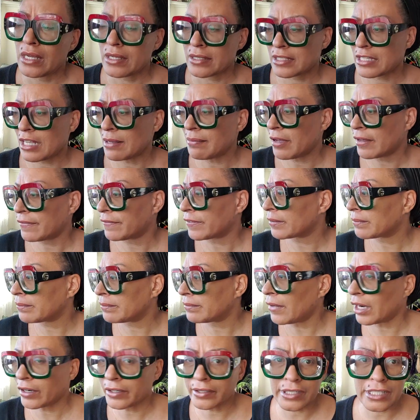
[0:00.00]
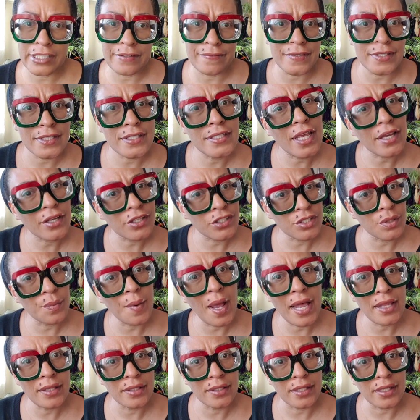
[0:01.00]
Some of them aren't even
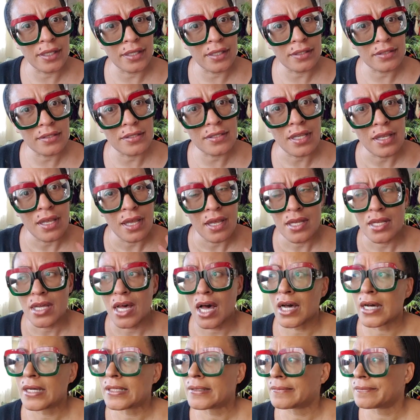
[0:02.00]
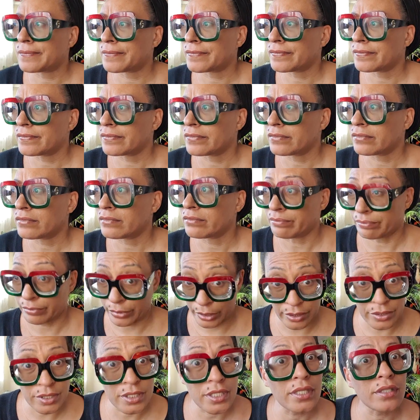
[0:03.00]
sexualities,
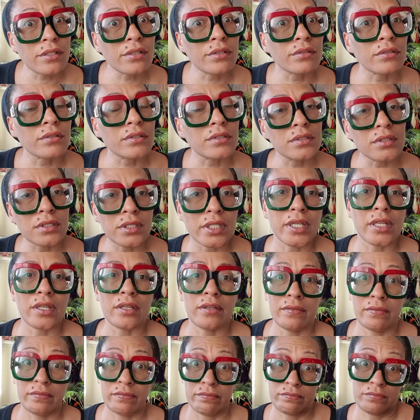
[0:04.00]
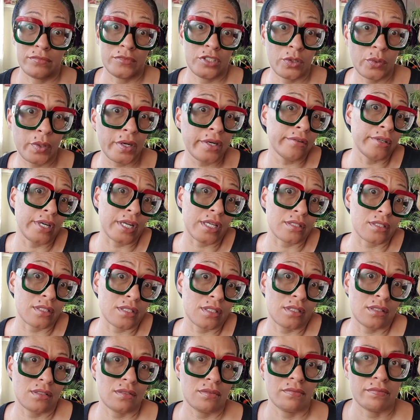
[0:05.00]
particularly
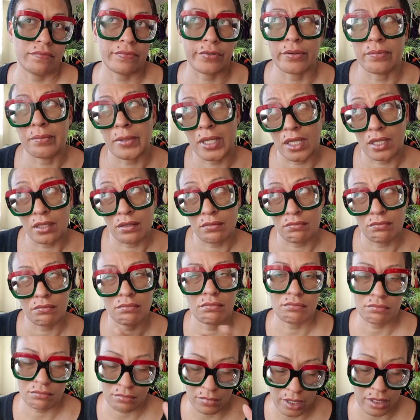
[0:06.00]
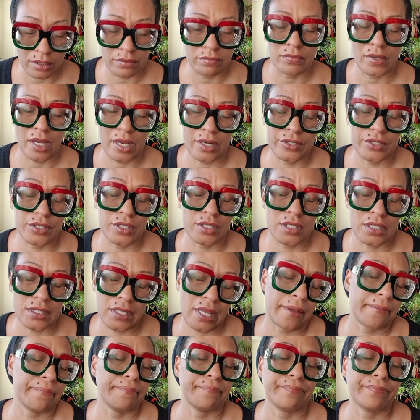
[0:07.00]
queerness for me, I should
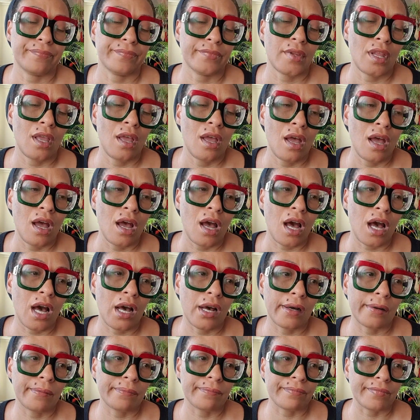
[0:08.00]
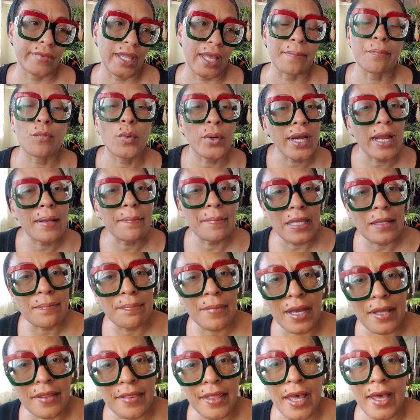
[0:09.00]
say. And what I mean
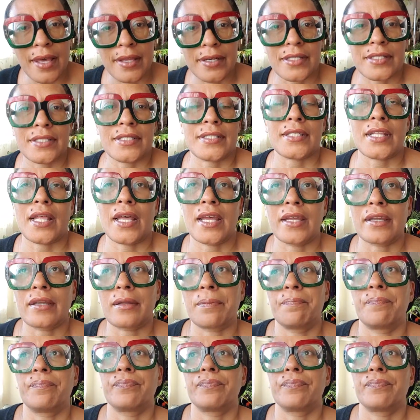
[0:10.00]
by that is, like,